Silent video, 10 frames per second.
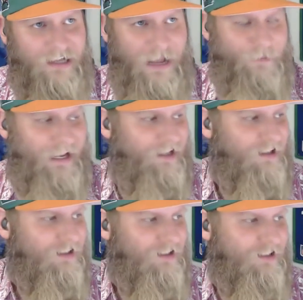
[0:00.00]
I mean,
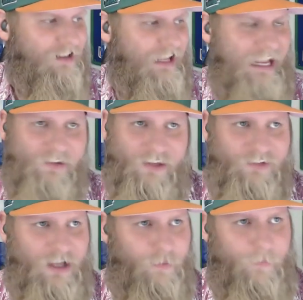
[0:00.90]

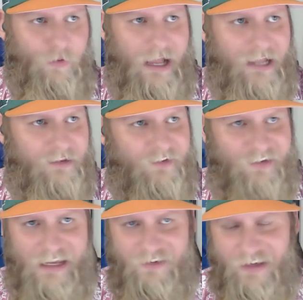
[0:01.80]
easiest double play of the
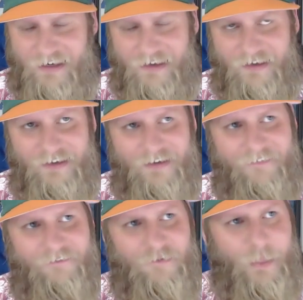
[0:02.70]
season.
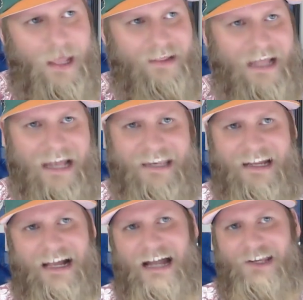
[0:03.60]
And then
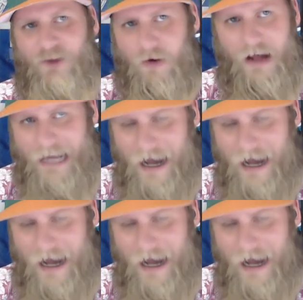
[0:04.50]
you got Yordan